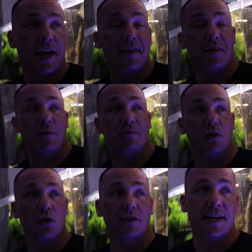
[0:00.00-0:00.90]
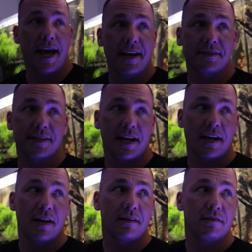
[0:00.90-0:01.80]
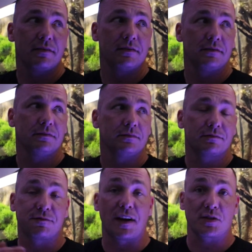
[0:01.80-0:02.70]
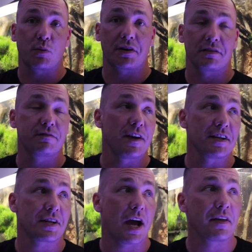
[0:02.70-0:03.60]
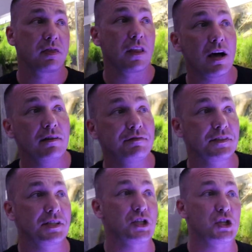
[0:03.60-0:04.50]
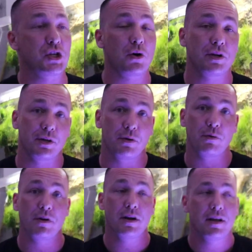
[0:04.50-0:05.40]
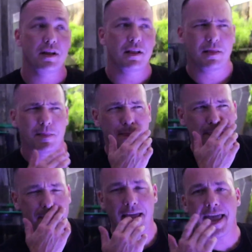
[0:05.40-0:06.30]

Now that we've looked at freshwater fish, I'd love to show you the